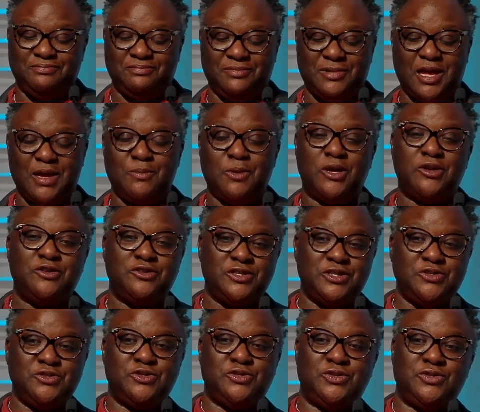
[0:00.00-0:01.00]
I'm honored to
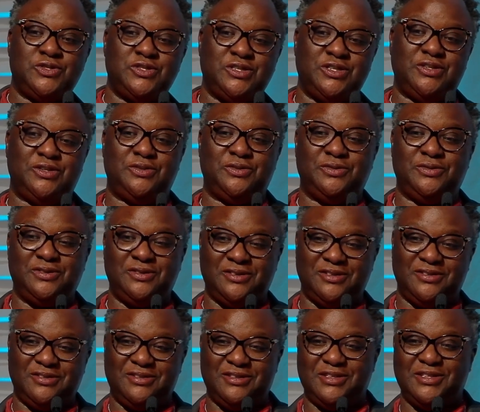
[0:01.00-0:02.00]
introduce to you
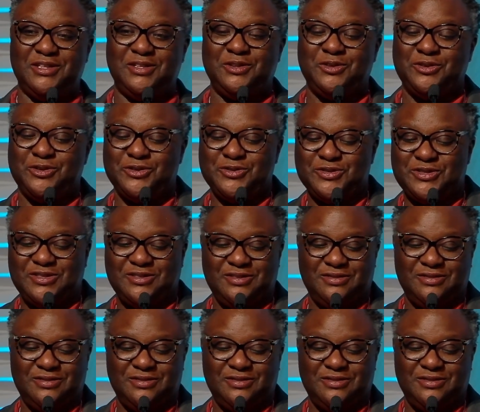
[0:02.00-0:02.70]
Nadinne Cruz.